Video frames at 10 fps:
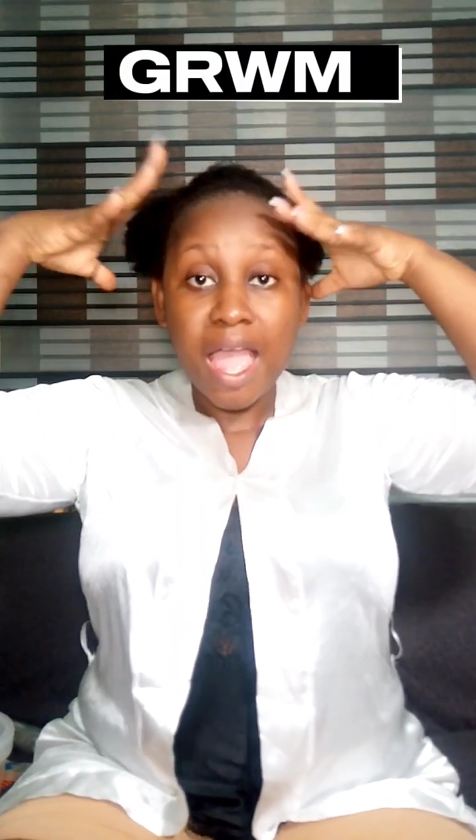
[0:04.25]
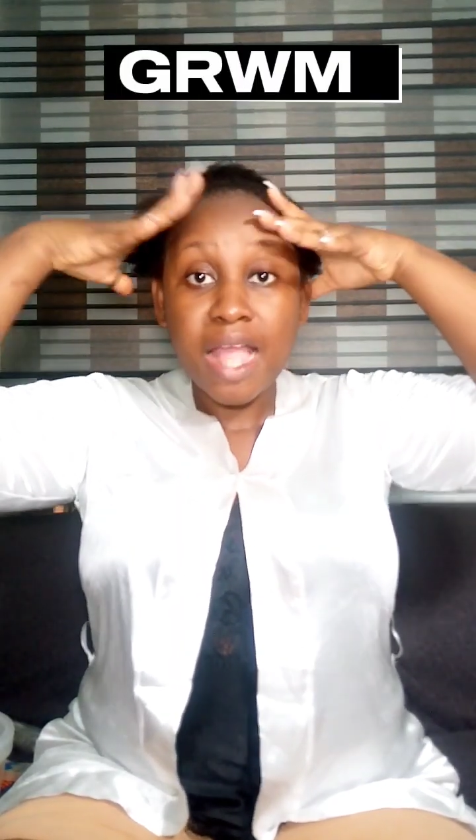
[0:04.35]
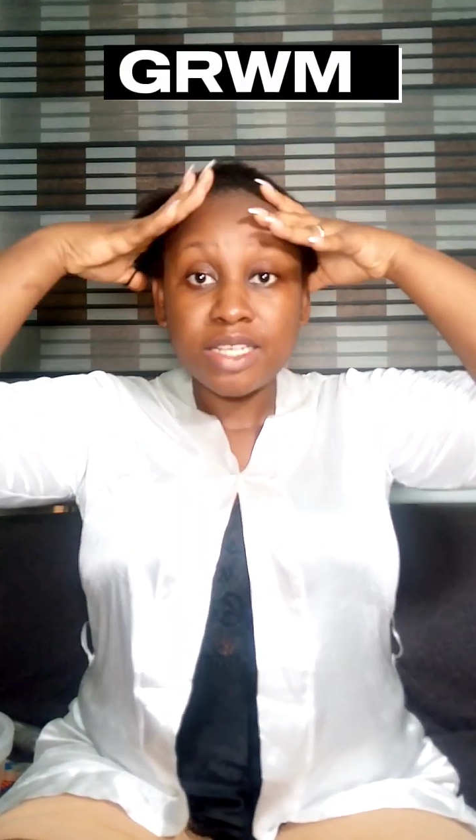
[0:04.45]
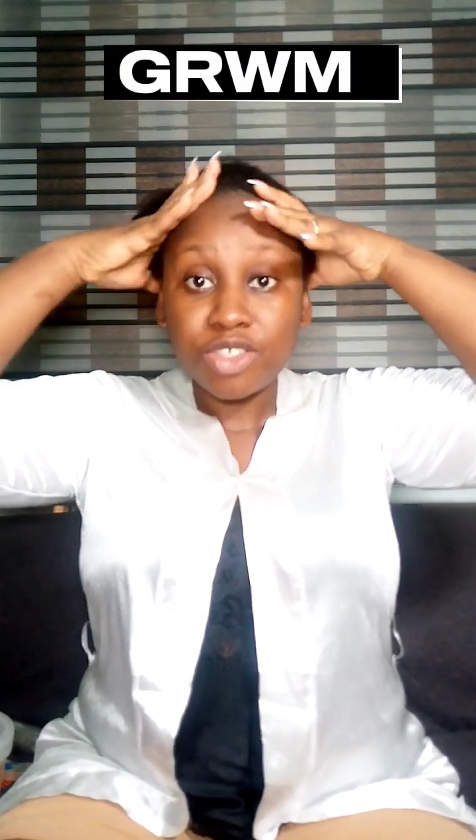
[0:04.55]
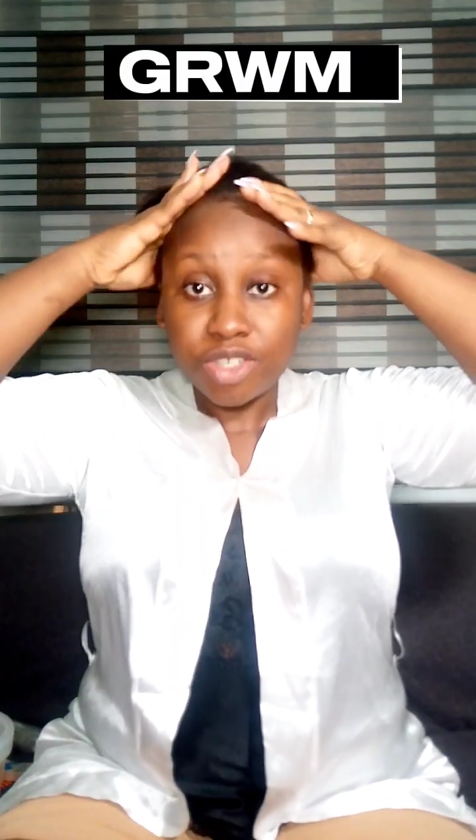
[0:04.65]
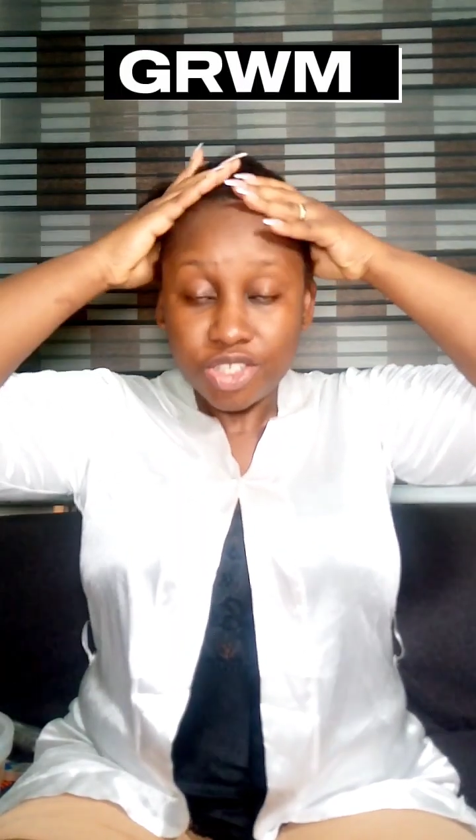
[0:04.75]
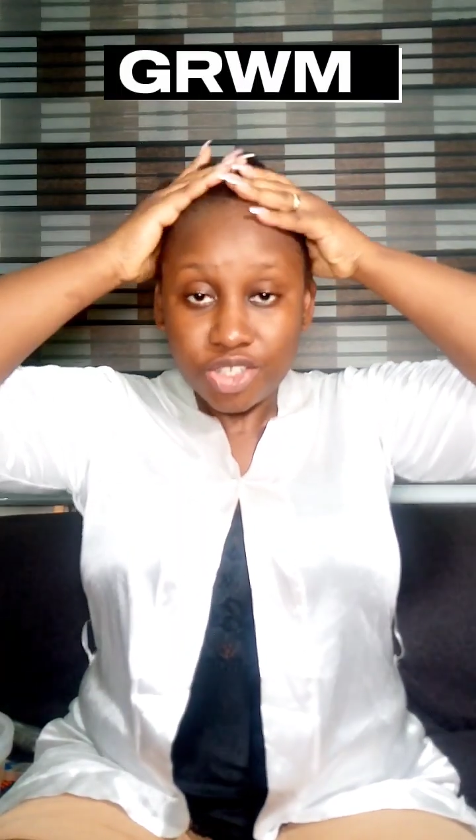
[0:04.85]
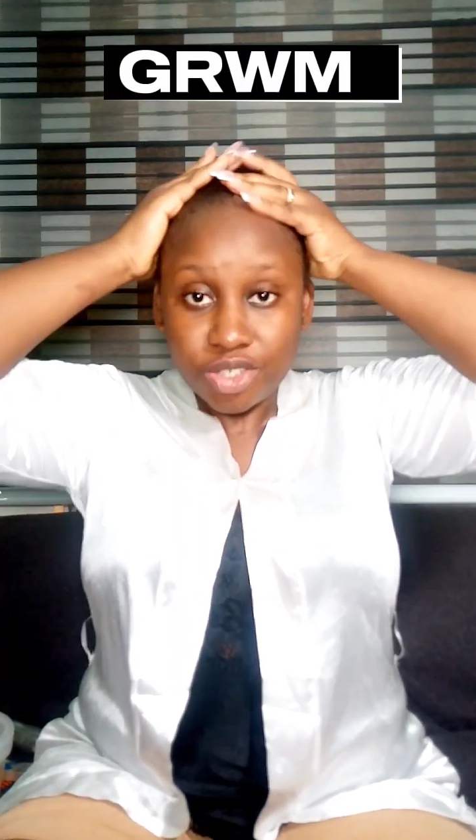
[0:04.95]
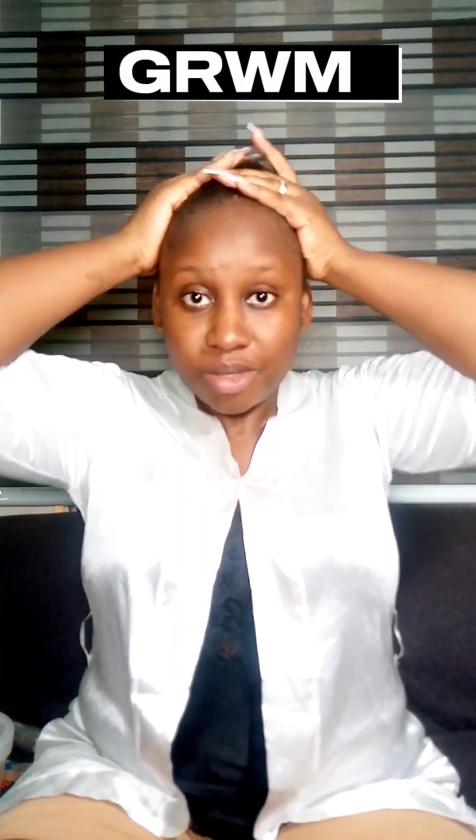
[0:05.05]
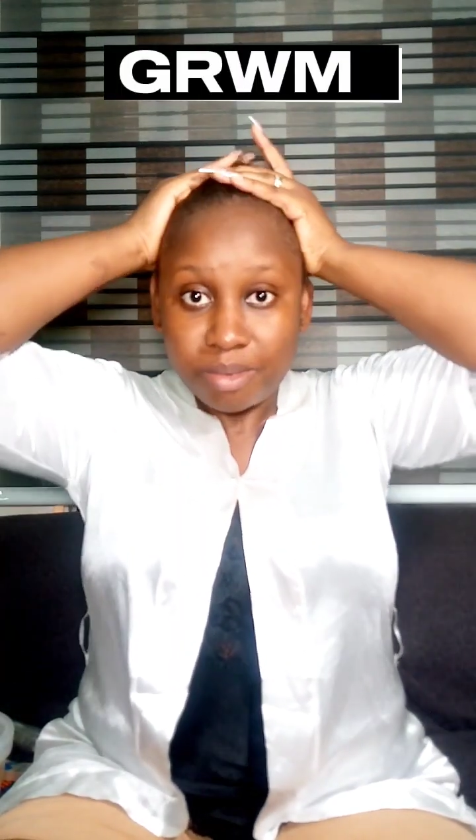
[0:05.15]

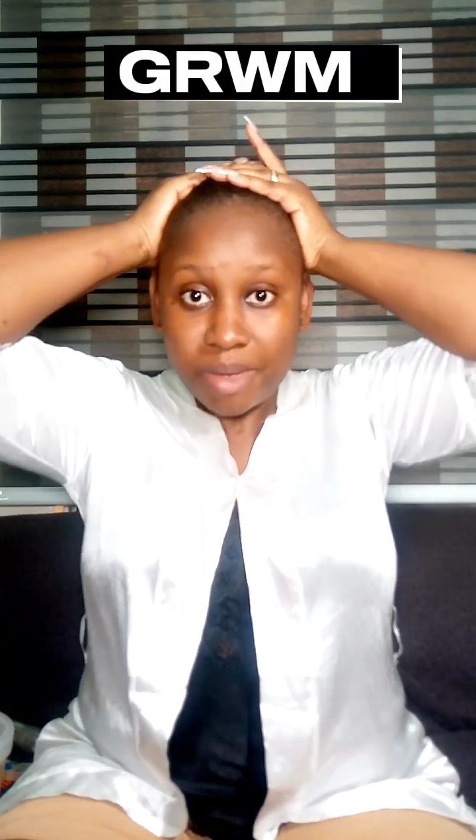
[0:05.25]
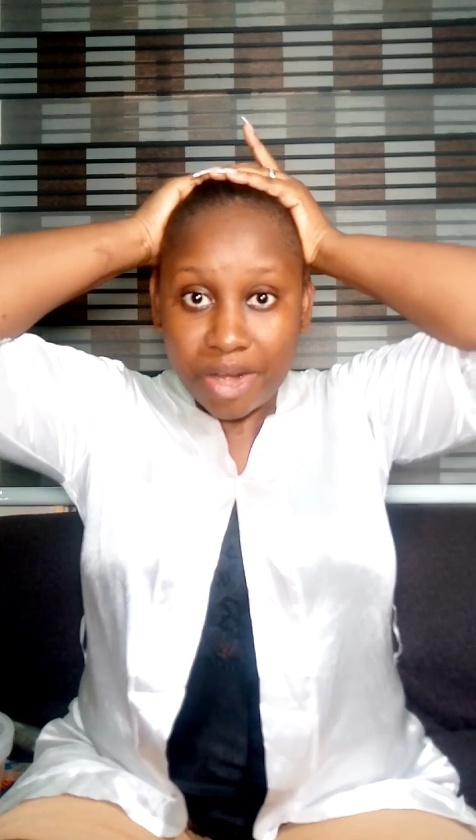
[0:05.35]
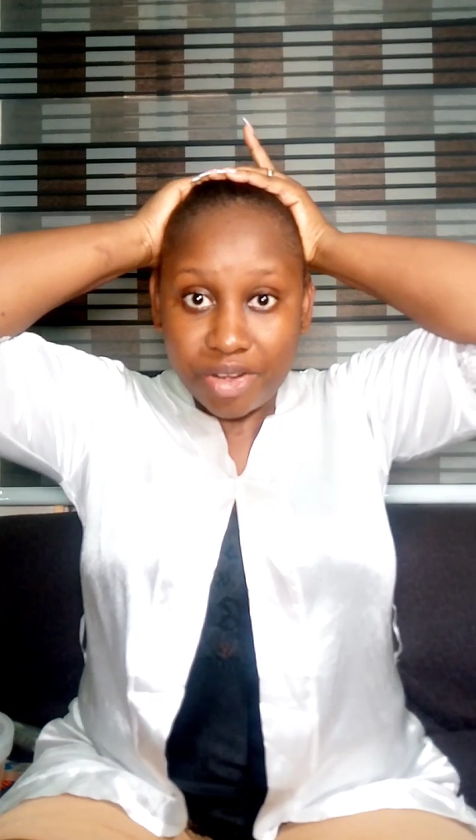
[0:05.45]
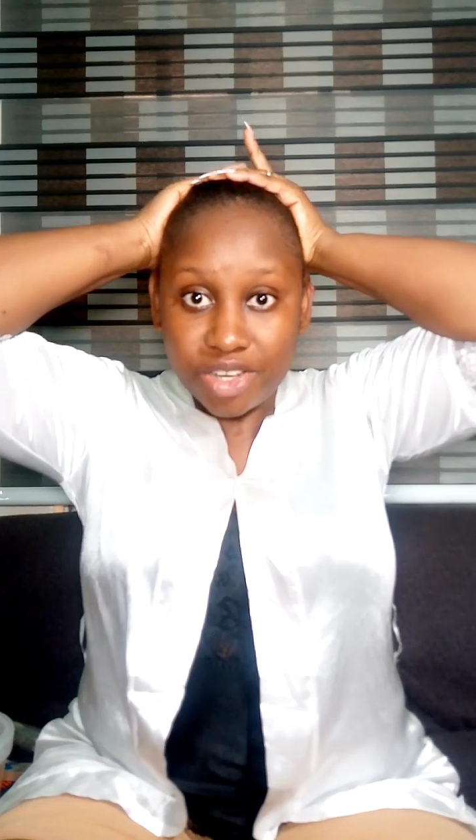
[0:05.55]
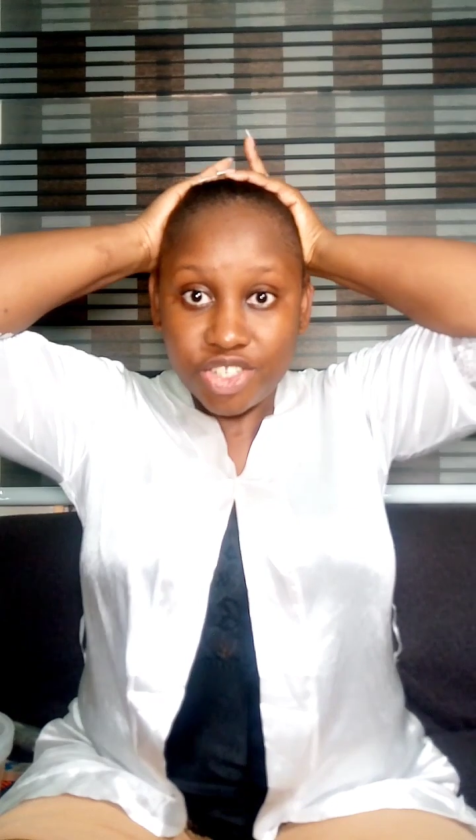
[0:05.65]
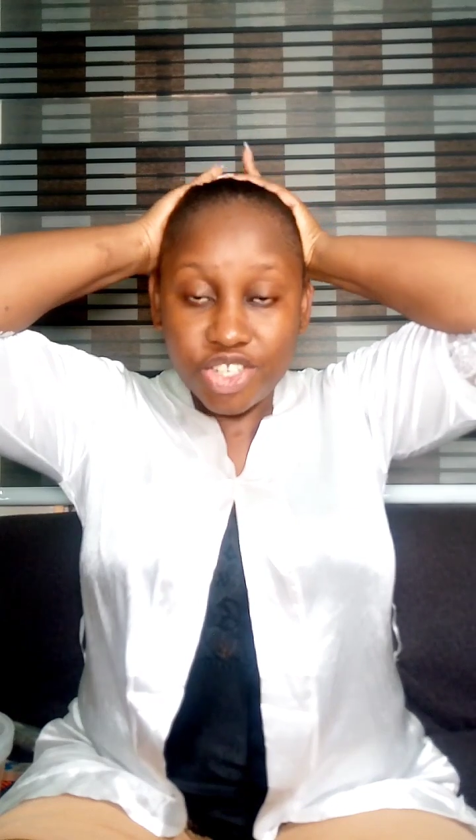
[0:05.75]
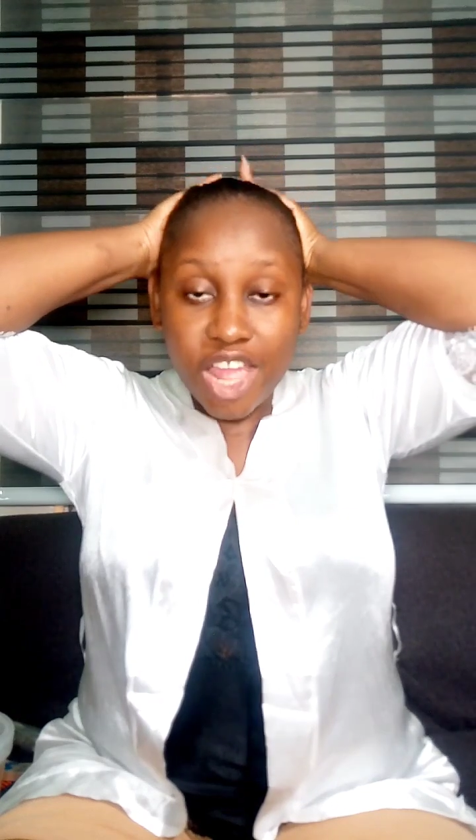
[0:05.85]
traditional marriage